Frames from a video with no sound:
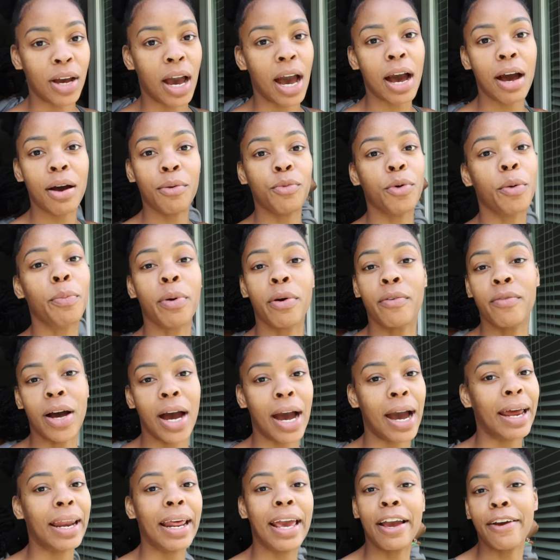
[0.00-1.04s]
God will
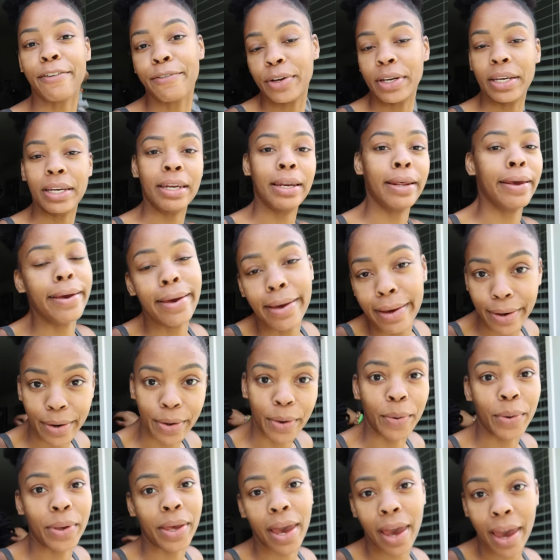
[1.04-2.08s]
provide every need,
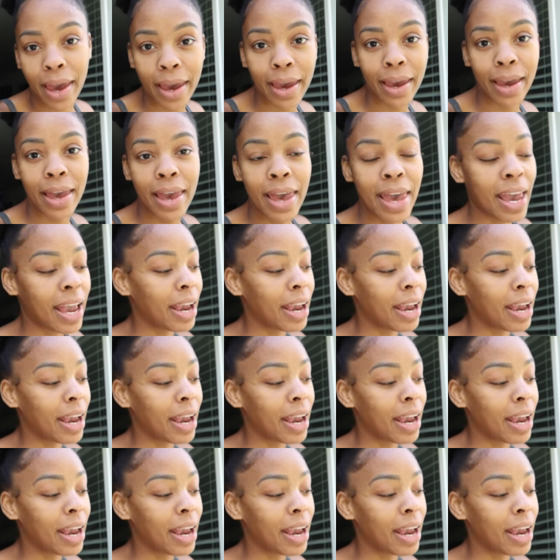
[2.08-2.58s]
okay?